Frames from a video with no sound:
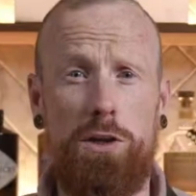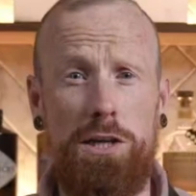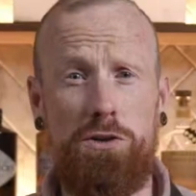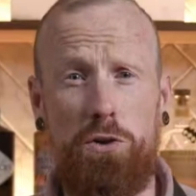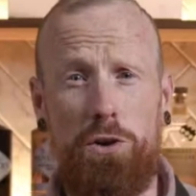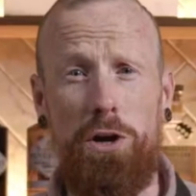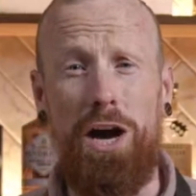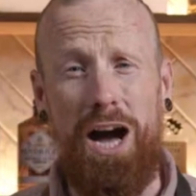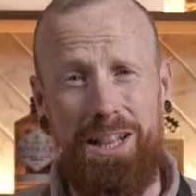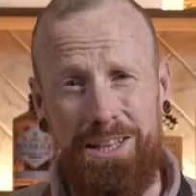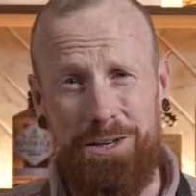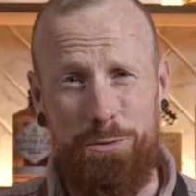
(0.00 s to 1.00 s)
let's talk
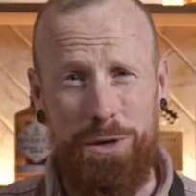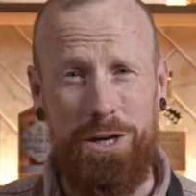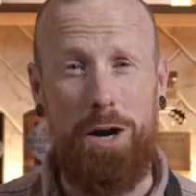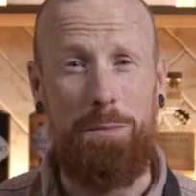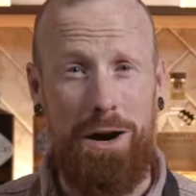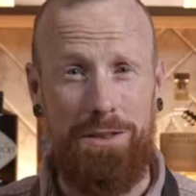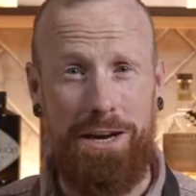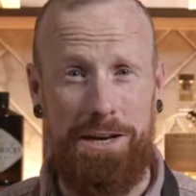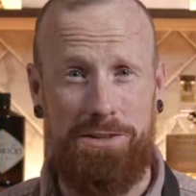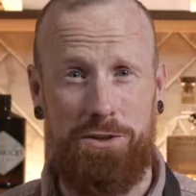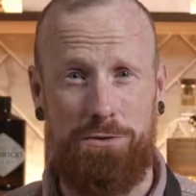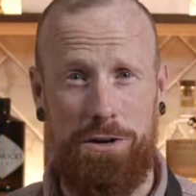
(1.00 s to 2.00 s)
a little bit about the
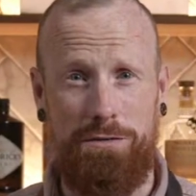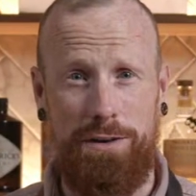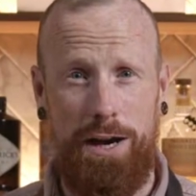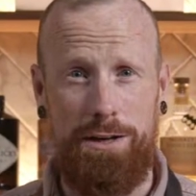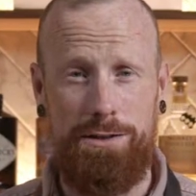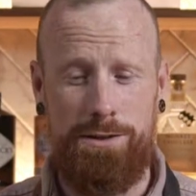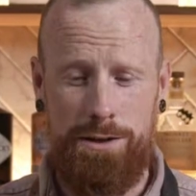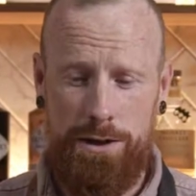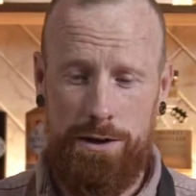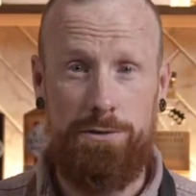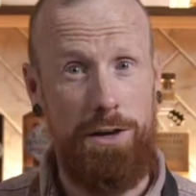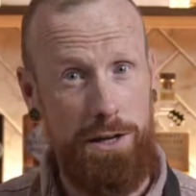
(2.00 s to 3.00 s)
history of ice.
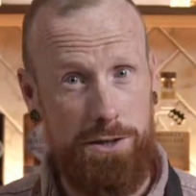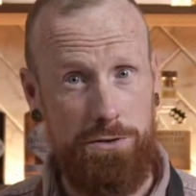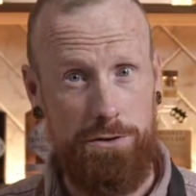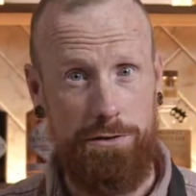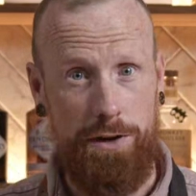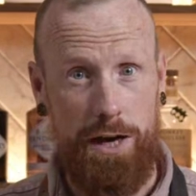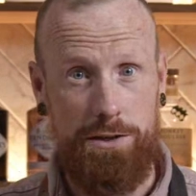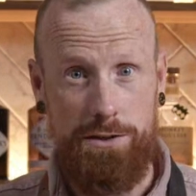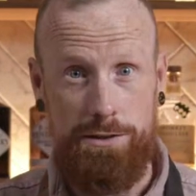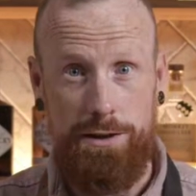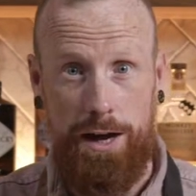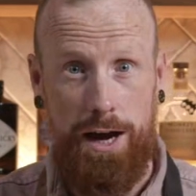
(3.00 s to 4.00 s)
The history of
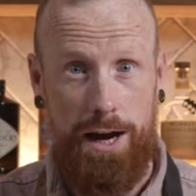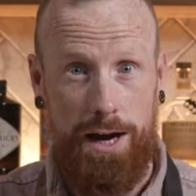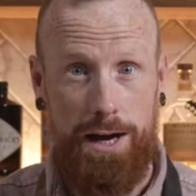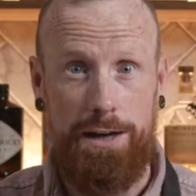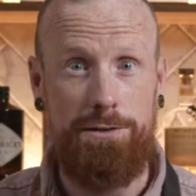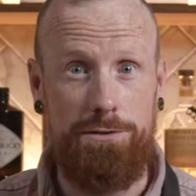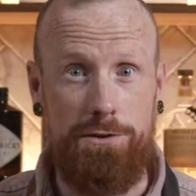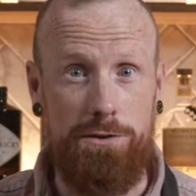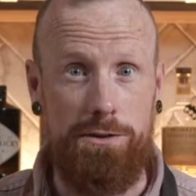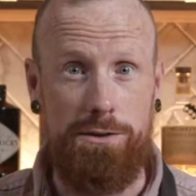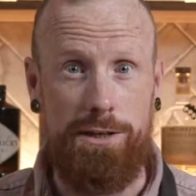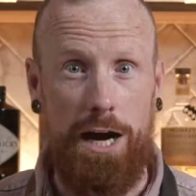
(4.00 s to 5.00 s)
ice
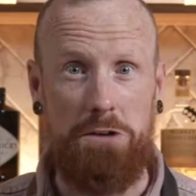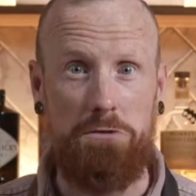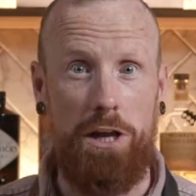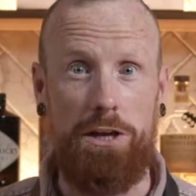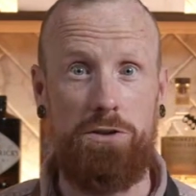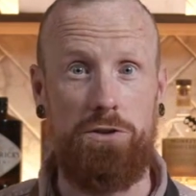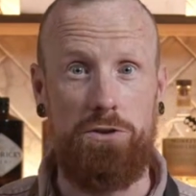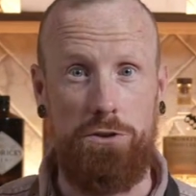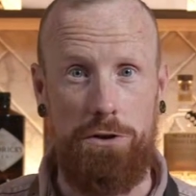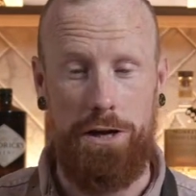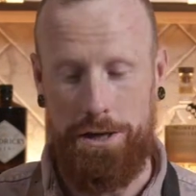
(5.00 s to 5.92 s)
doesn't sound like such a great